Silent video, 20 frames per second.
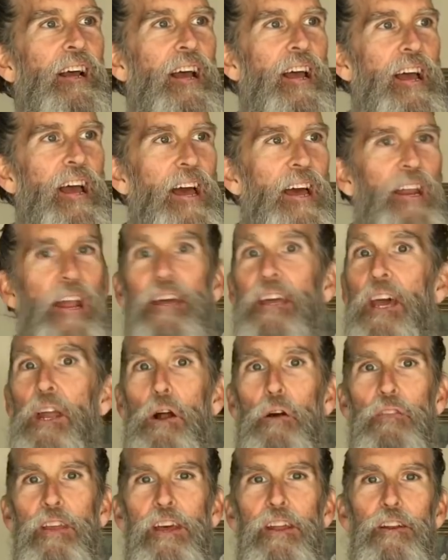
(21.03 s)
And I get
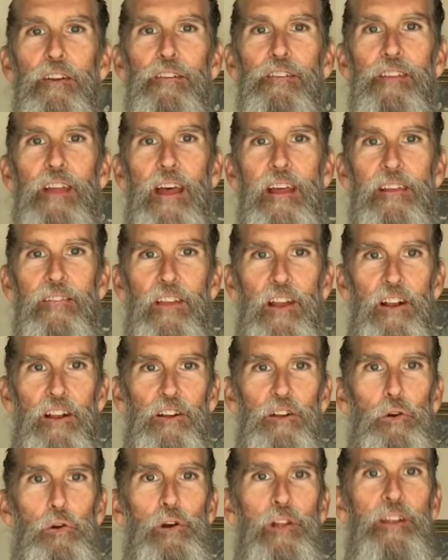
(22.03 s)
on the interstate
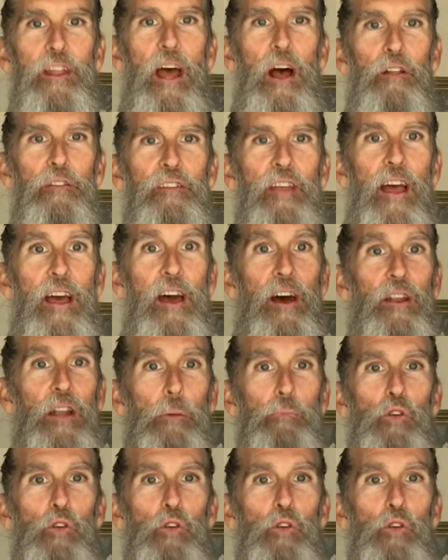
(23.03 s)
there going downtown.